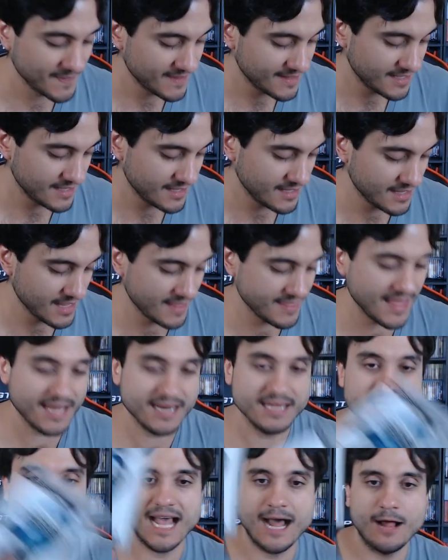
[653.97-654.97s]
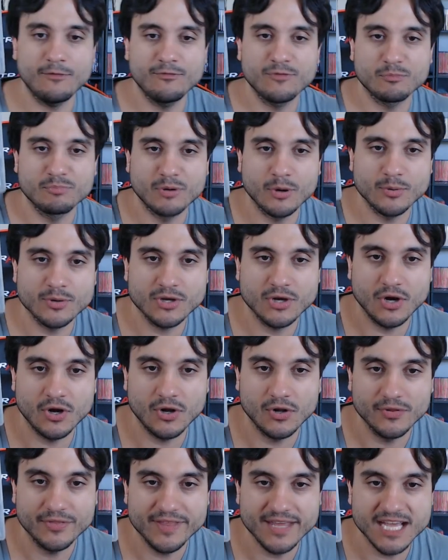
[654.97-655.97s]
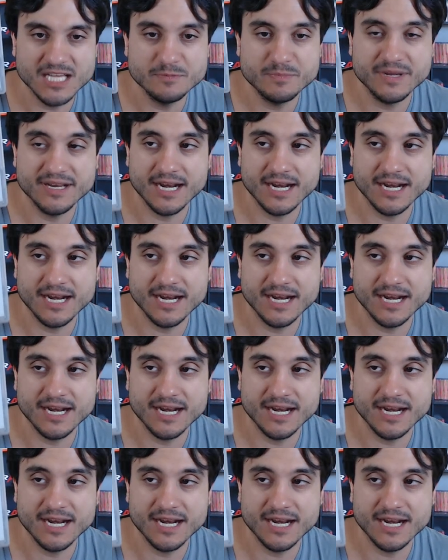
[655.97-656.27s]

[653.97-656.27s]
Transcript: And that is Alpha Protocol, the espionage